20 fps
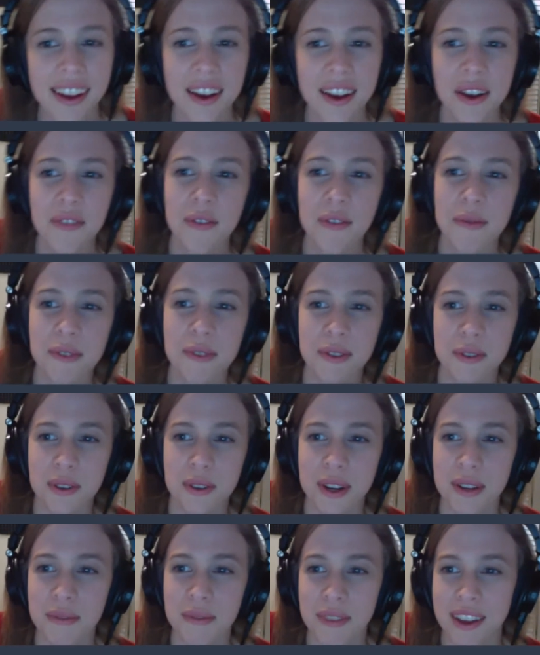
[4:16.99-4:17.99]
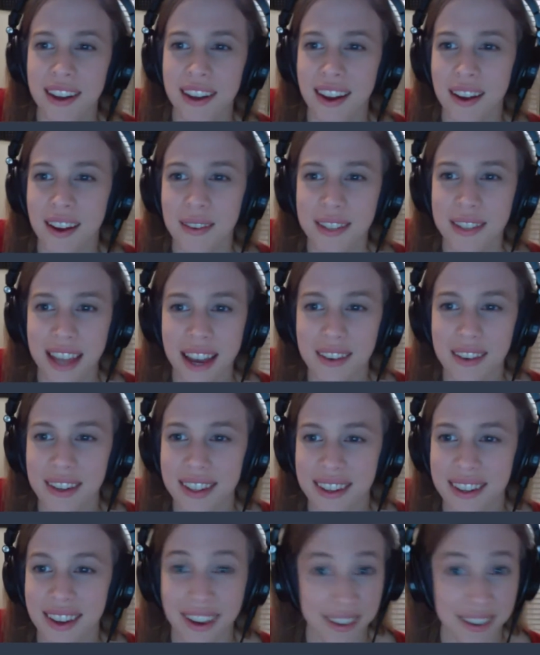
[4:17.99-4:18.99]
from the stream that I was having
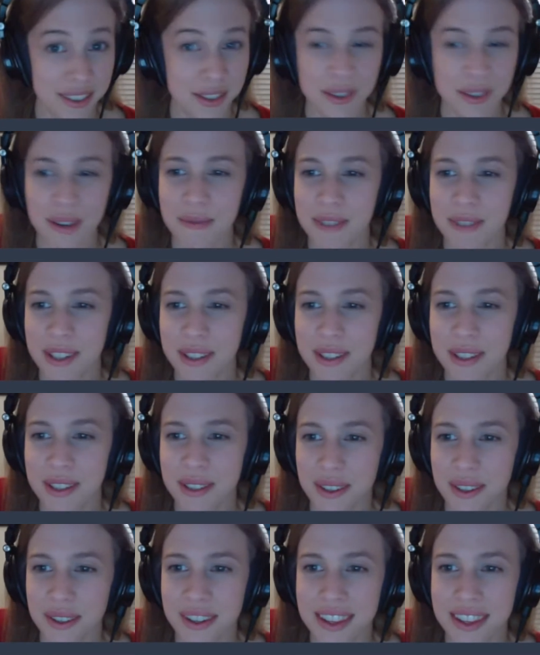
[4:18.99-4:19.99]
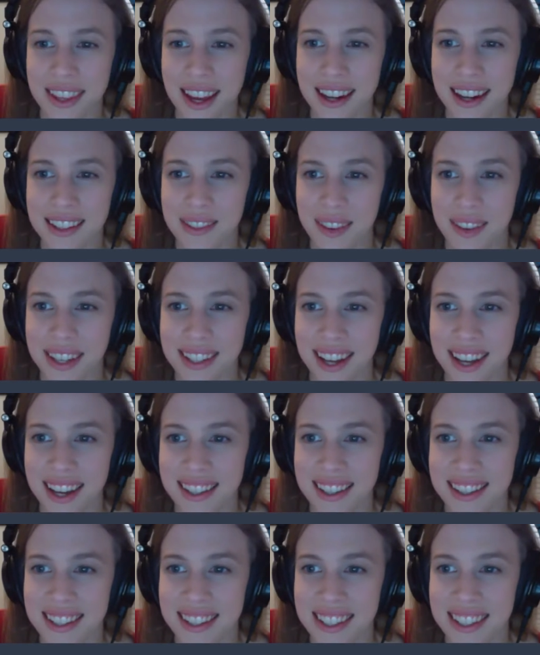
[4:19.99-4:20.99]
a stream too. So that is
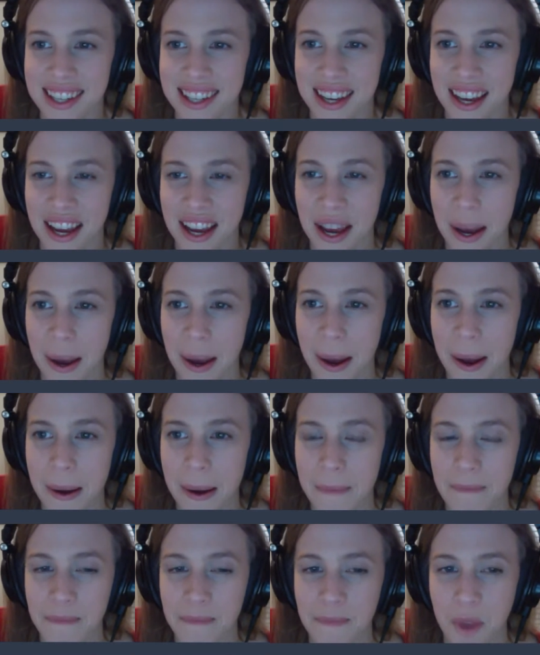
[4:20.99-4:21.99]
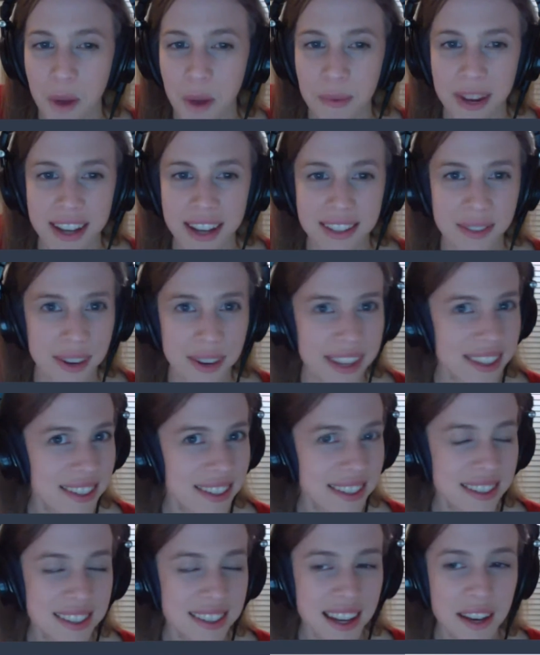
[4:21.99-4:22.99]
fantastic. Um, hope you guys find
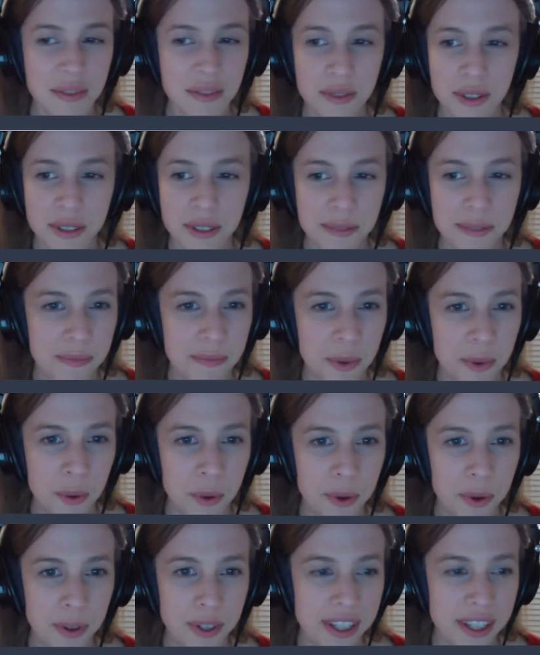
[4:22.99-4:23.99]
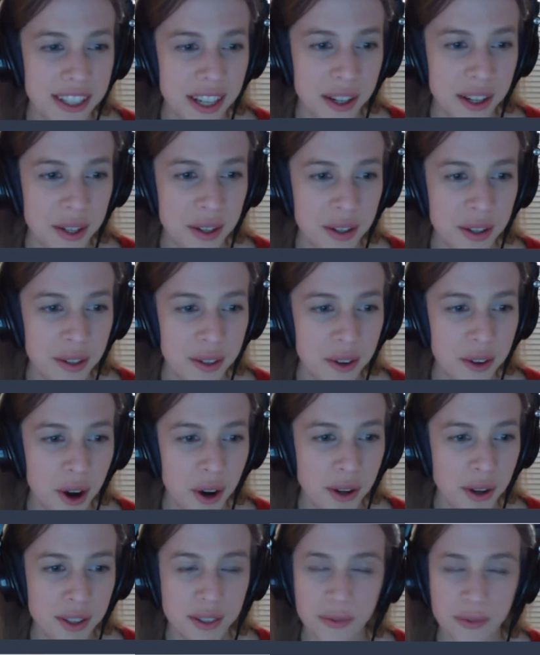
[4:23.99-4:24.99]
this insightful, or you could tell your
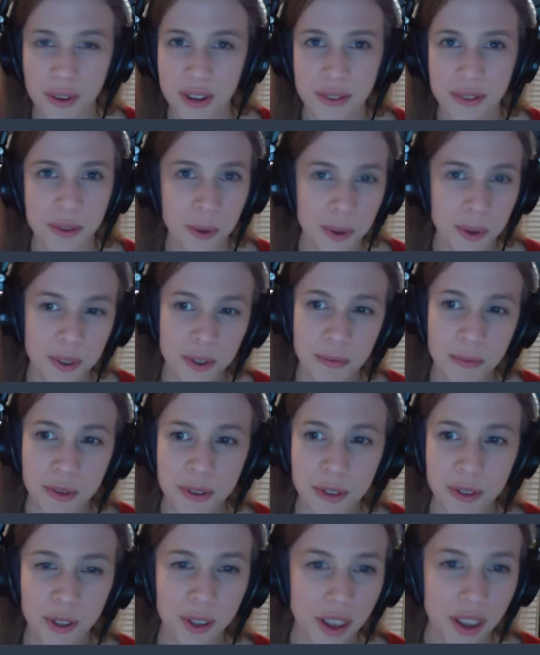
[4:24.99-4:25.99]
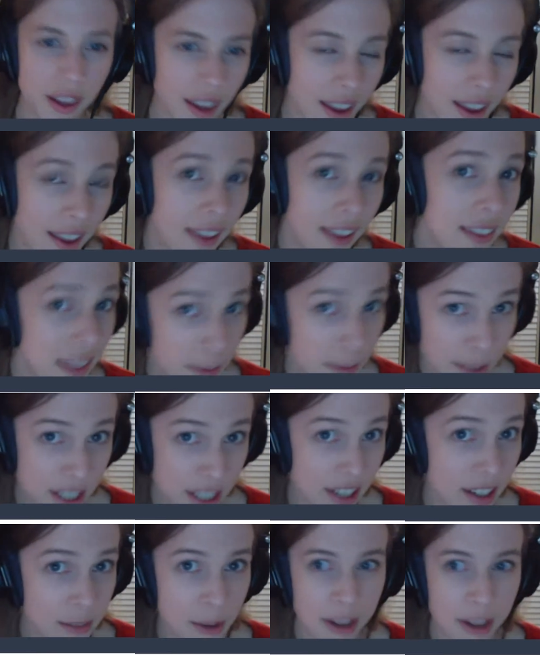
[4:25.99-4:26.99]
artist friends who are into music, like, let me
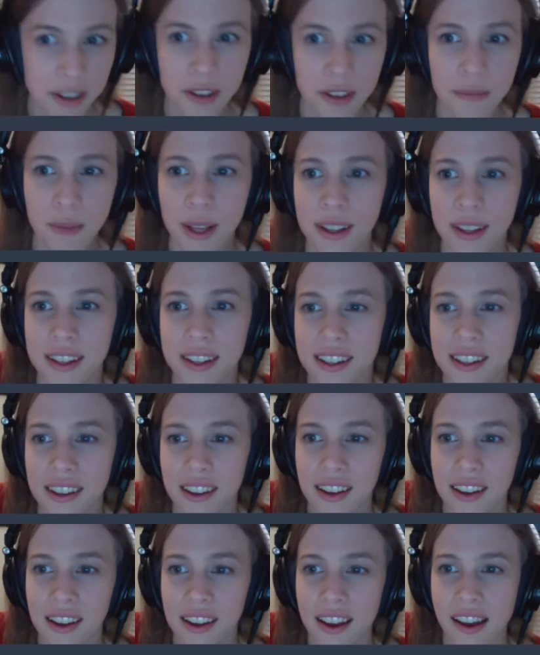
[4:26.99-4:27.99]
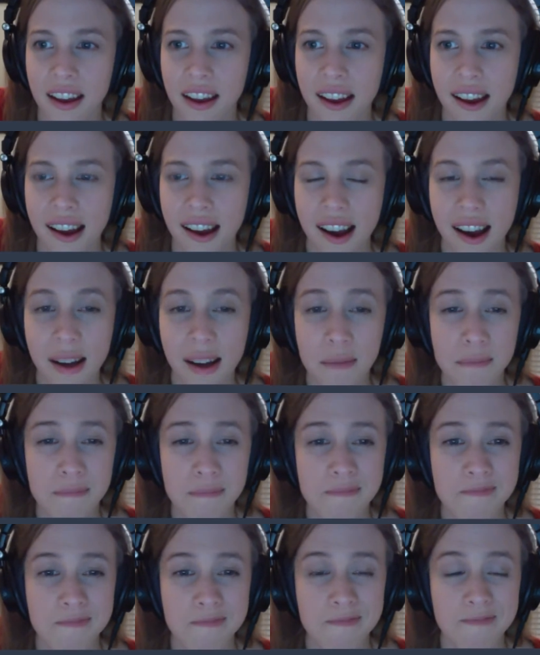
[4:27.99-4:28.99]
tell you about Good Melody. Um,